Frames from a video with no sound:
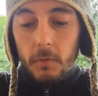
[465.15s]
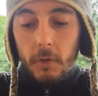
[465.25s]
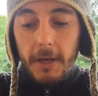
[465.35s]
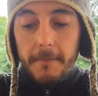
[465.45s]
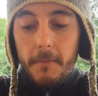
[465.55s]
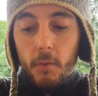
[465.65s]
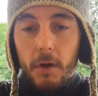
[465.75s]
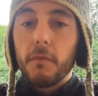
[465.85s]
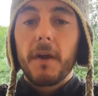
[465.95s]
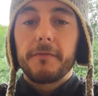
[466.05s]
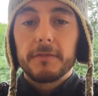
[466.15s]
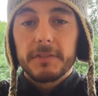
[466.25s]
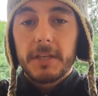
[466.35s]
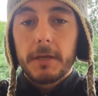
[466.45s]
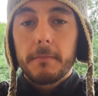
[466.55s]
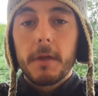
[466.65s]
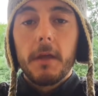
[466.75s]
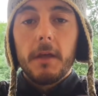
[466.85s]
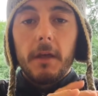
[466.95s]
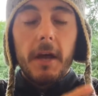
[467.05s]
Okay, I want to reference him.
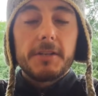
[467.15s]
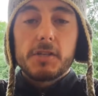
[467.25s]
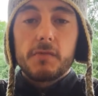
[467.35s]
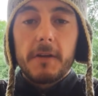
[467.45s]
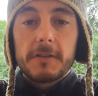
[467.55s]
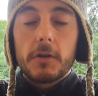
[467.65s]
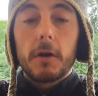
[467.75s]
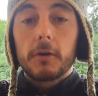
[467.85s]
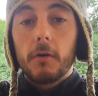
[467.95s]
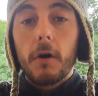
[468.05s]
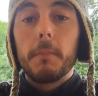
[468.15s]
I just read his article.